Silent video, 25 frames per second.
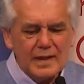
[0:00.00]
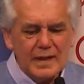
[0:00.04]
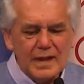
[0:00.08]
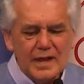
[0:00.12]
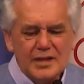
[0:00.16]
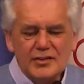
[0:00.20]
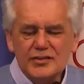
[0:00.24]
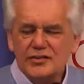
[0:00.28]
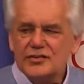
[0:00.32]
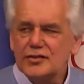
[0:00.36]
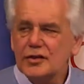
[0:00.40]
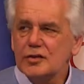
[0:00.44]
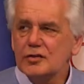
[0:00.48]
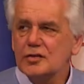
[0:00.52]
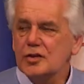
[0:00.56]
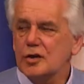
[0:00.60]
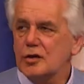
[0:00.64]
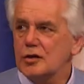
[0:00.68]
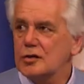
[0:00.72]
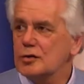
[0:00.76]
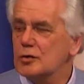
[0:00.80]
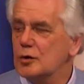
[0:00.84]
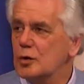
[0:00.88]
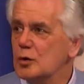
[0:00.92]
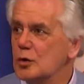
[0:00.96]
And so
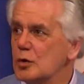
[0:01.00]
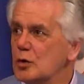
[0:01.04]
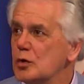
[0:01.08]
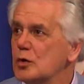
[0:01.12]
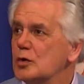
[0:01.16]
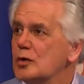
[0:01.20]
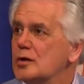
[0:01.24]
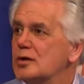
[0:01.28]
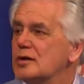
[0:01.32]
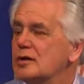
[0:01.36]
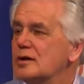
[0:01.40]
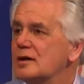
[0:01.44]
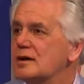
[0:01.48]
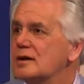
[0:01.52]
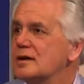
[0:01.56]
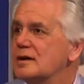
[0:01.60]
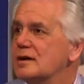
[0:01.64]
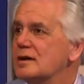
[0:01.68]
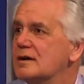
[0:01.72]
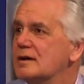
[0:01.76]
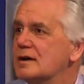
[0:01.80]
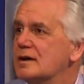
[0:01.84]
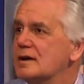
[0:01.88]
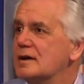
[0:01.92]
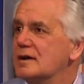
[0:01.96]
not all
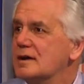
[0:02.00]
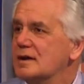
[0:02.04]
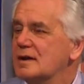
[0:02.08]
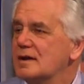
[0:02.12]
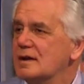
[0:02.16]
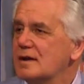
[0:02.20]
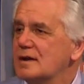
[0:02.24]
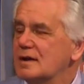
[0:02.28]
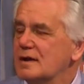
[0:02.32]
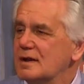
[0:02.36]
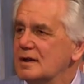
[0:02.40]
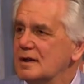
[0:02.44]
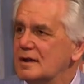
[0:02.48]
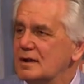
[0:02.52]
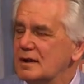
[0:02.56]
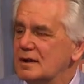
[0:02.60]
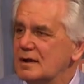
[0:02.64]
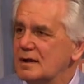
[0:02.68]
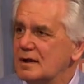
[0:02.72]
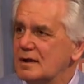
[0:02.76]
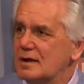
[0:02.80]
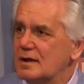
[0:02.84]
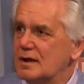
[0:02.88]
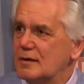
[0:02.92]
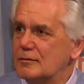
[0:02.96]

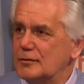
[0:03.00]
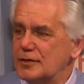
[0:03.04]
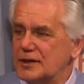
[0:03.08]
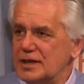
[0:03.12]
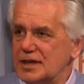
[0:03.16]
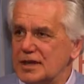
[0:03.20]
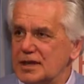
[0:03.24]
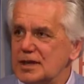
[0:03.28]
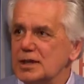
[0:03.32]
of the